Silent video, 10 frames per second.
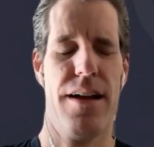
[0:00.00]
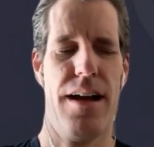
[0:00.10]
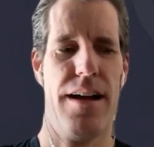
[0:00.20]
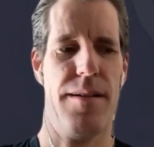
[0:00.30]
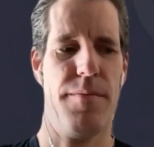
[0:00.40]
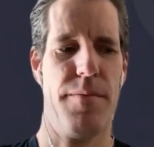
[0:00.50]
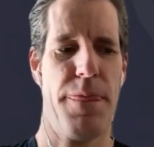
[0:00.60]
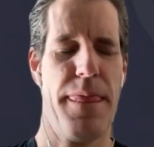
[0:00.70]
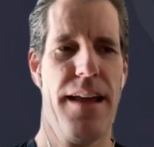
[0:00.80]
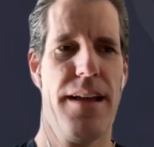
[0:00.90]
Um,
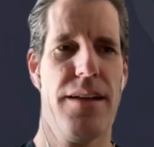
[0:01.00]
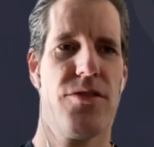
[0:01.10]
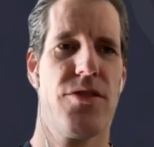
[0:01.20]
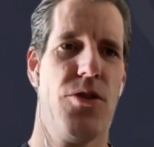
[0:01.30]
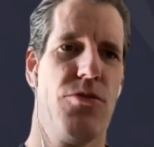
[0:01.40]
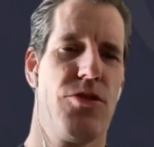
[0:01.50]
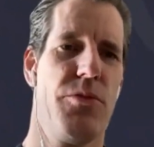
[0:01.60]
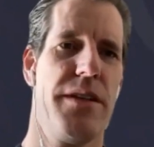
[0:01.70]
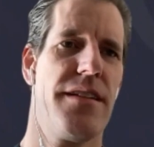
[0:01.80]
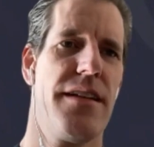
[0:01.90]
so
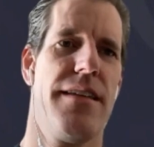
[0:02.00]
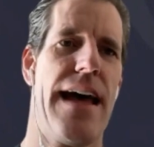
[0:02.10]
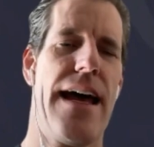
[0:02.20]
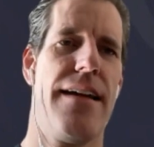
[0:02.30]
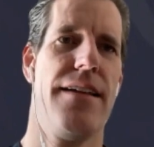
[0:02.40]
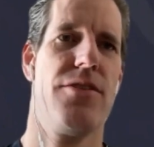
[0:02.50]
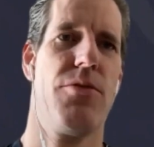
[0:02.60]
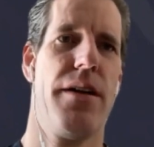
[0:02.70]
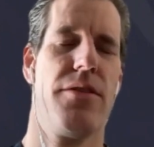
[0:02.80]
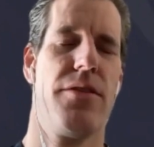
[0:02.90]
do we see that in
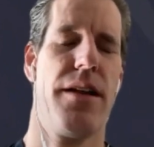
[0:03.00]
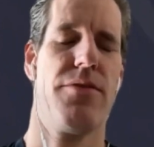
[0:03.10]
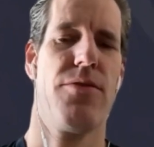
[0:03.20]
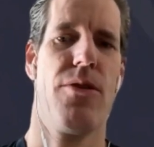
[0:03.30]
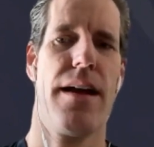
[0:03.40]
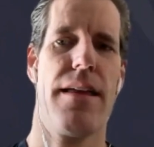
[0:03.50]
2024?